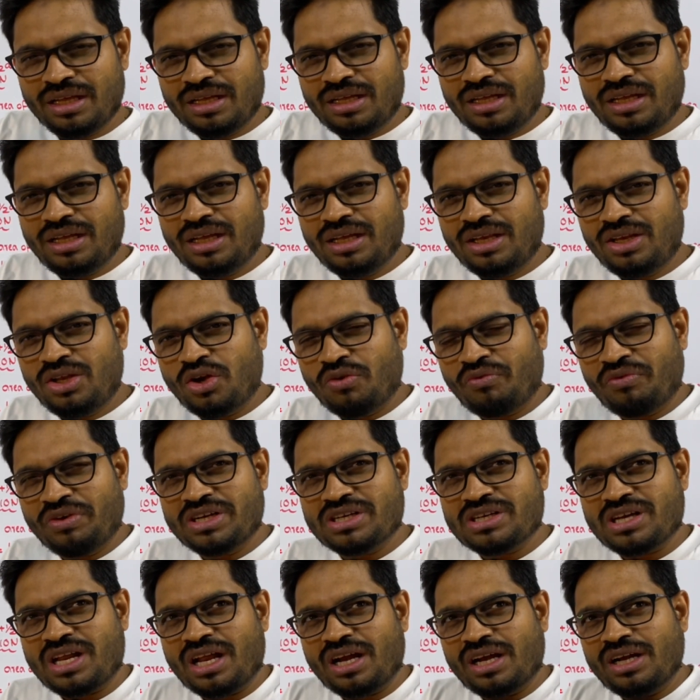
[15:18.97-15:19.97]
of a
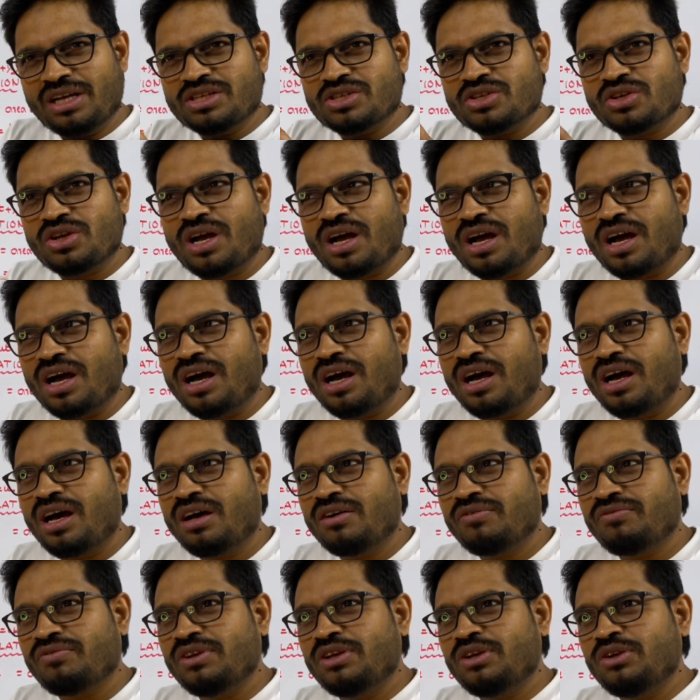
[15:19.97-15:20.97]
triangle is
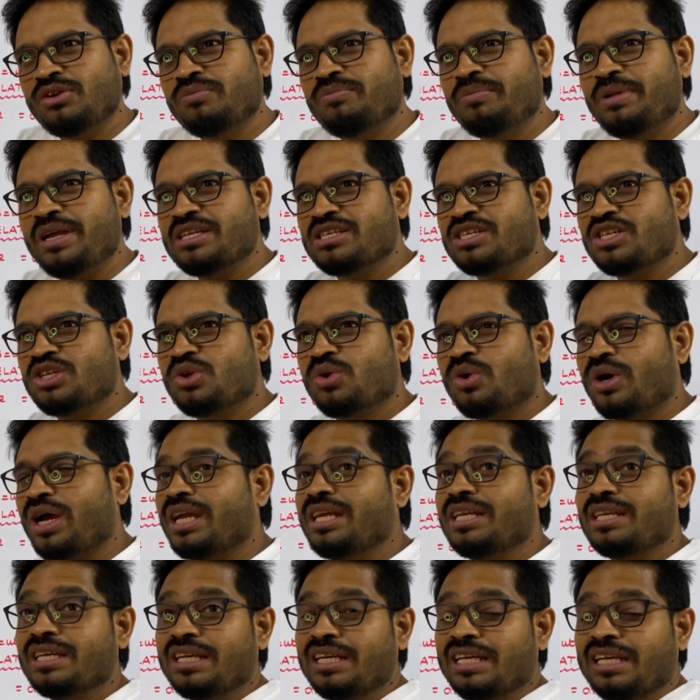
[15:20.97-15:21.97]
half into base into
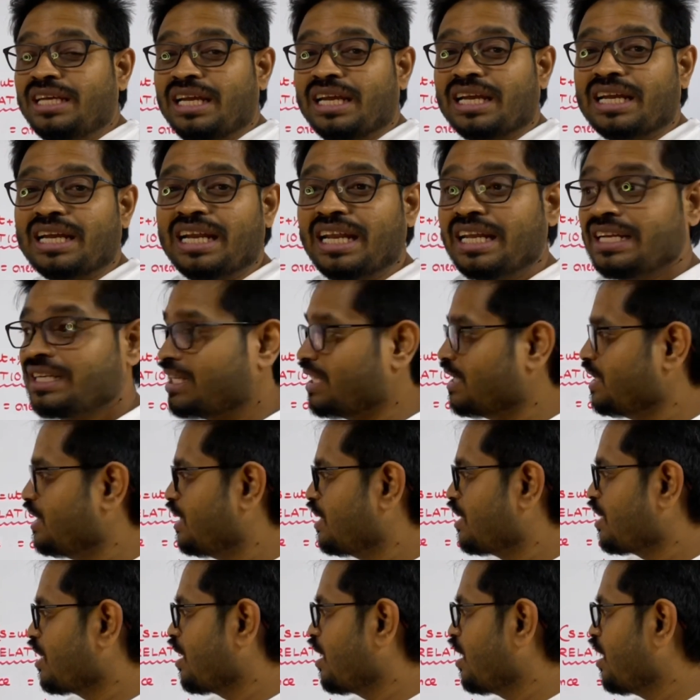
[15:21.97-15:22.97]
height, connecting that
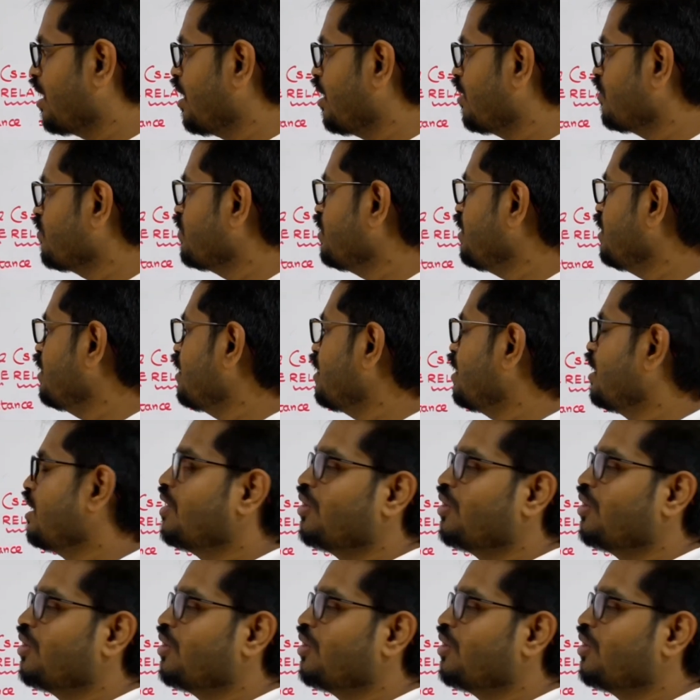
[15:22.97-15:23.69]
half here.